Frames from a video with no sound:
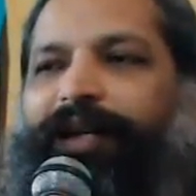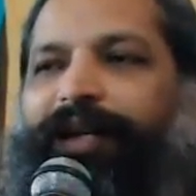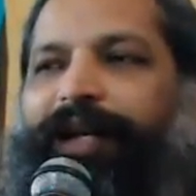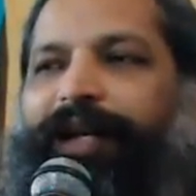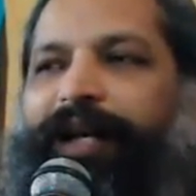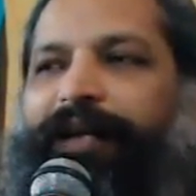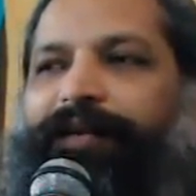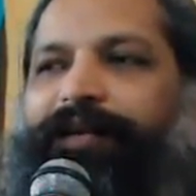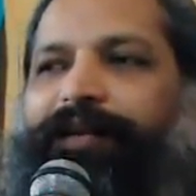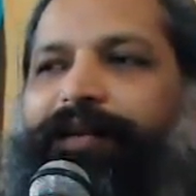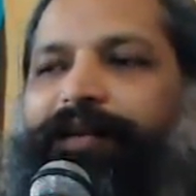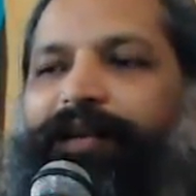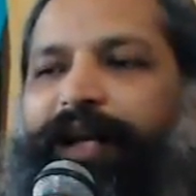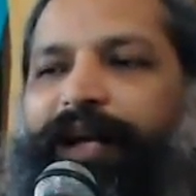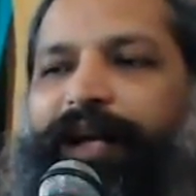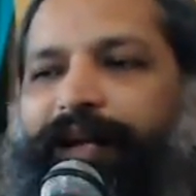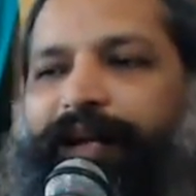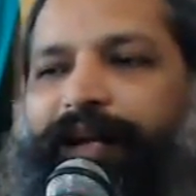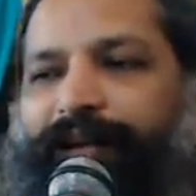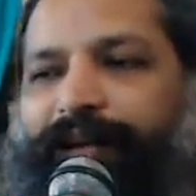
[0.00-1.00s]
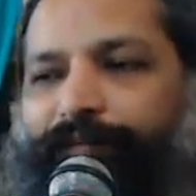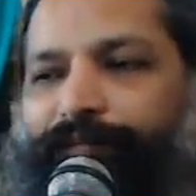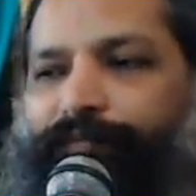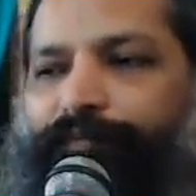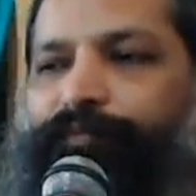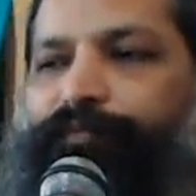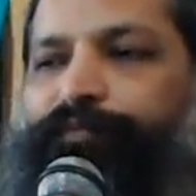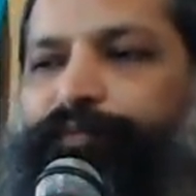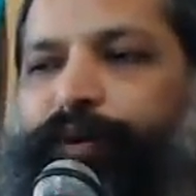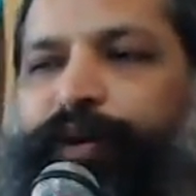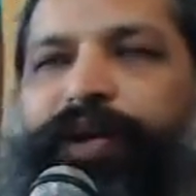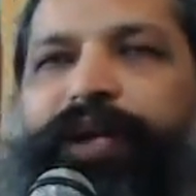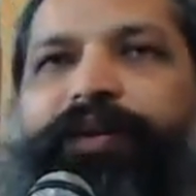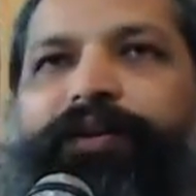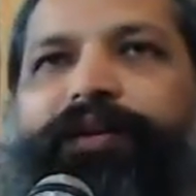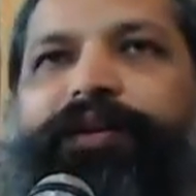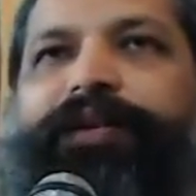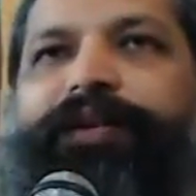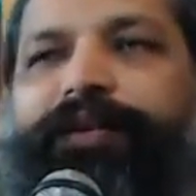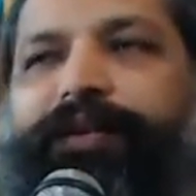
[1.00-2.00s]
gathered, either put
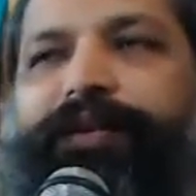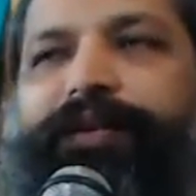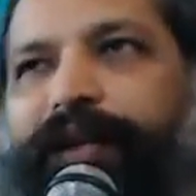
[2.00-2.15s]
into the